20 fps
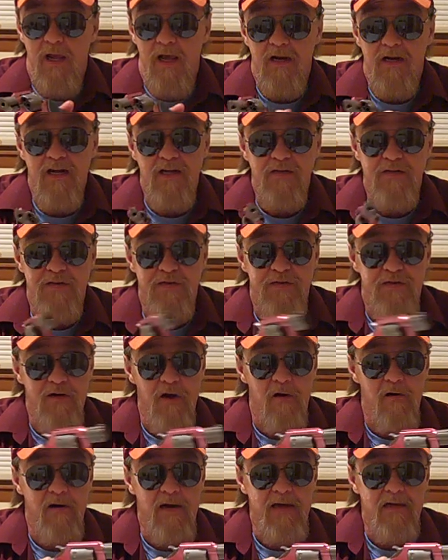And this has
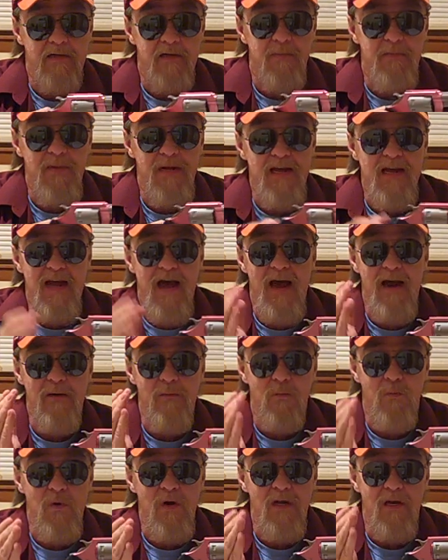turned out to be a
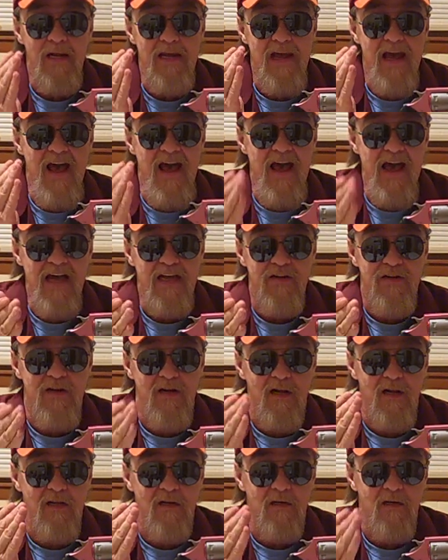really
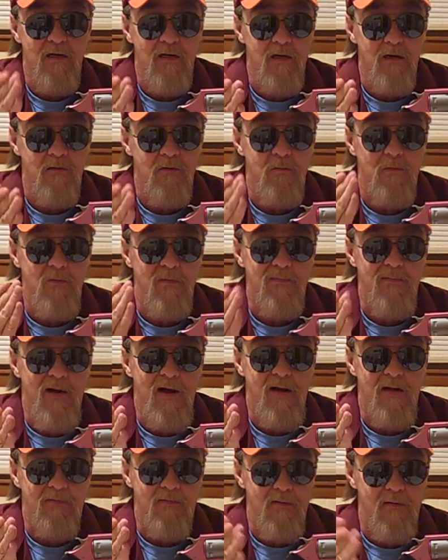excellent little
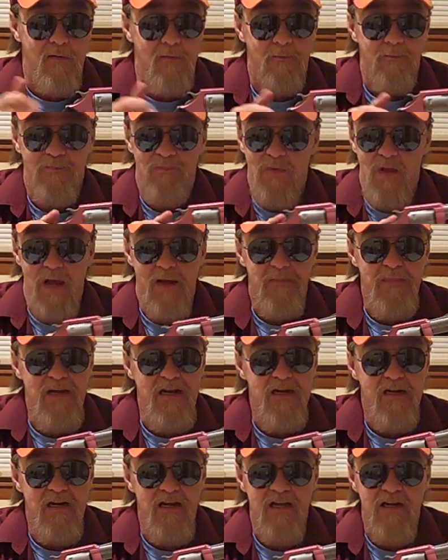revolver. I
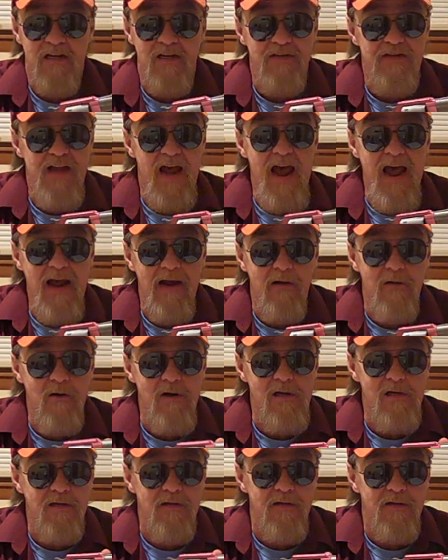mean, it is
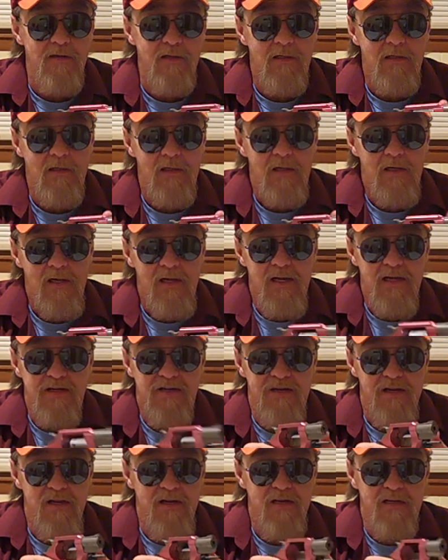accurate.
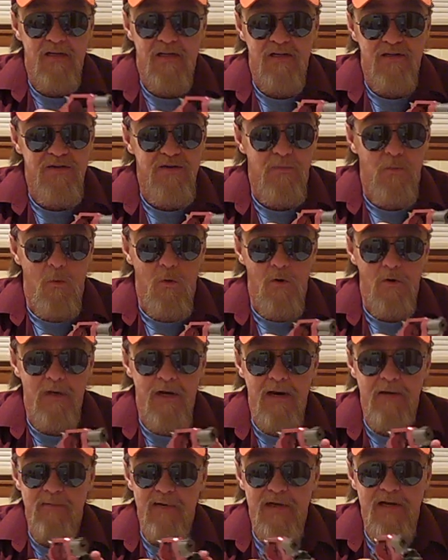It's worked
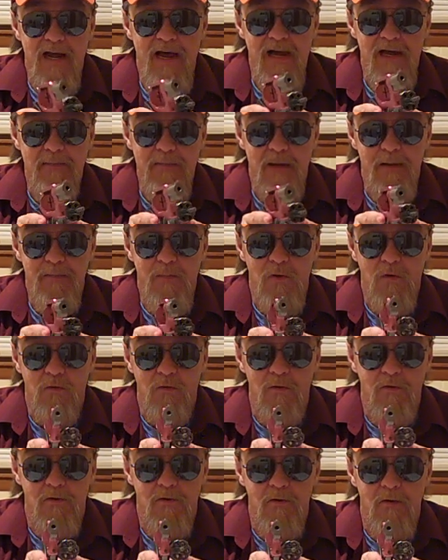every time I
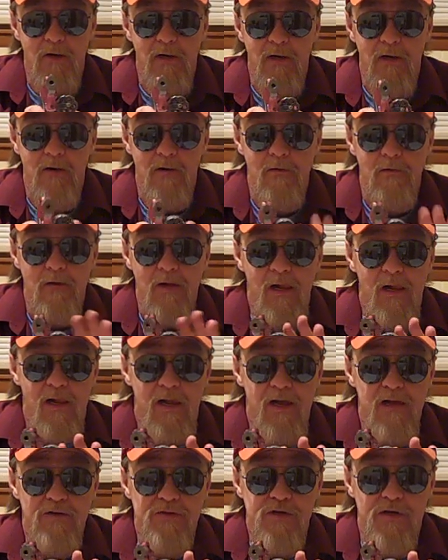pulled the trigger.
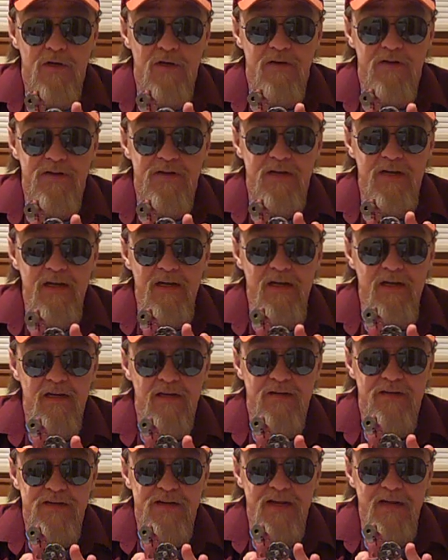As you can see,
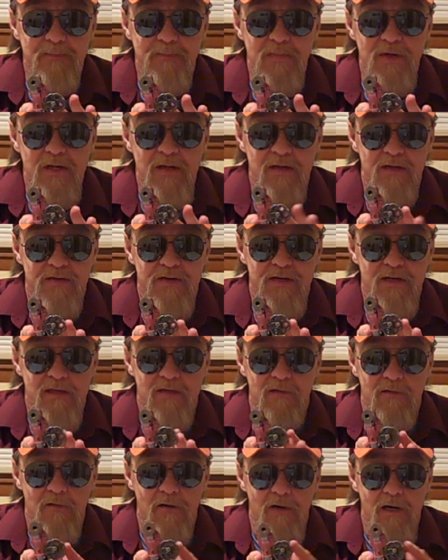it is empty, the
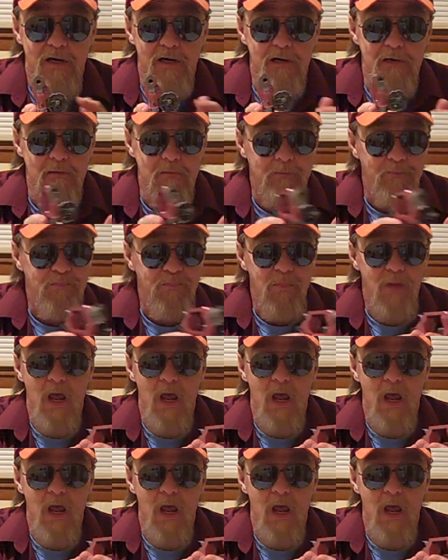cylinder here.